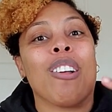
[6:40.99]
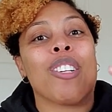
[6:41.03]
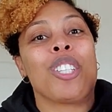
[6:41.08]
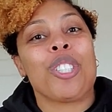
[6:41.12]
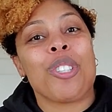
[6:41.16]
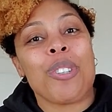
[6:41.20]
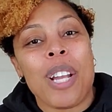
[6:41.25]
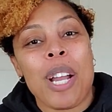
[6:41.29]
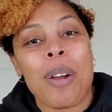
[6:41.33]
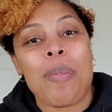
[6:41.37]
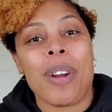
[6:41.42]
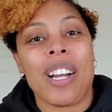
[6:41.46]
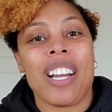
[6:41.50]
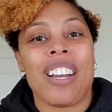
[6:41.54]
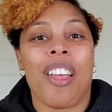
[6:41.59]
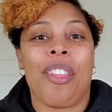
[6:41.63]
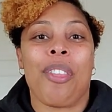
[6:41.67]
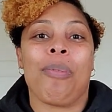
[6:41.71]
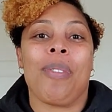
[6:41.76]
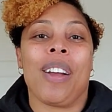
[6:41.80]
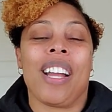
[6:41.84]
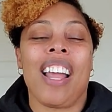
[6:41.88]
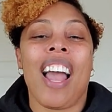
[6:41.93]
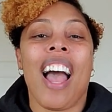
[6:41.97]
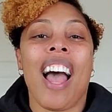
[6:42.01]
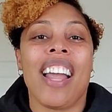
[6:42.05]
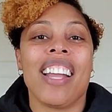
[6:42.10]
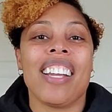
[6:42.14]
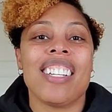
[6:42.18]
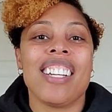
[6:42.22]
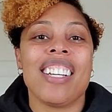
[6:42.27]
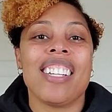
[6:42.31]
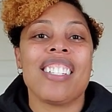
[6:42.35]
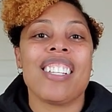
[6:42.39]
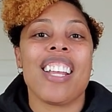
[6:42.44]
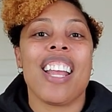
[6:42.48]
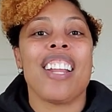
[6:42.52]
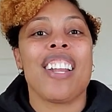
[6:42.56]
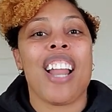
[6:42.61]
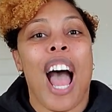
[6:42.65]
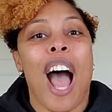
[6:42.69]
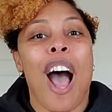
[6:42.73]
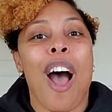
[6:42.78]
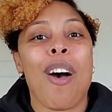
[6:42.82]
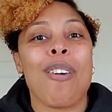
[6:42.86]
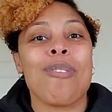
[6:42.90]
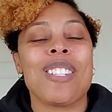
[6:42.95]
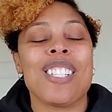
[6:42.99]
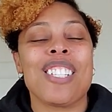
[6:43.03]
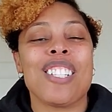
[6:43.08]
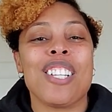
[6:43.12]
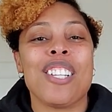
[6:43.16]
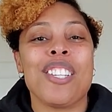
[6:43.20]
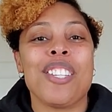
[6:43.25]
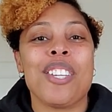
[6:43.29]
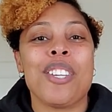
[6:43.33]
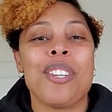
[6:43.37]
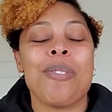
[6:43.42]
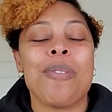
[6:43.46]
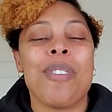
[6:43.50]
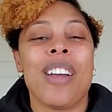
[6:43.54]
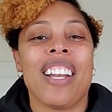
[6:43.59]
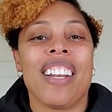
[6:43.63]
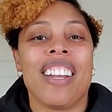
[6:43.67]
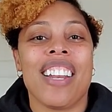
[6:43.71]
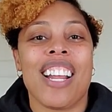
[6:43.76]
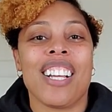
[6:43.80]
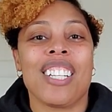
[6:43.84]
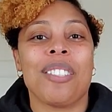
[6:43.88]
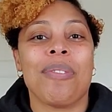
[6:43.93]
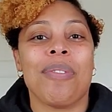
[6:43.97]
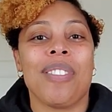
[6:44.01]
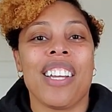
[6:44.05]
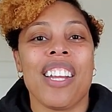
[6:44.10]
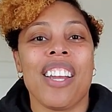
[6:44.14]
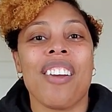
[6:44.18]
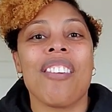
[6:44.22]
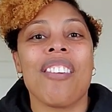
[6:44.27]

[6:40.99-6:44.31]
Treating one another with kindness. And I'll see you in the next video.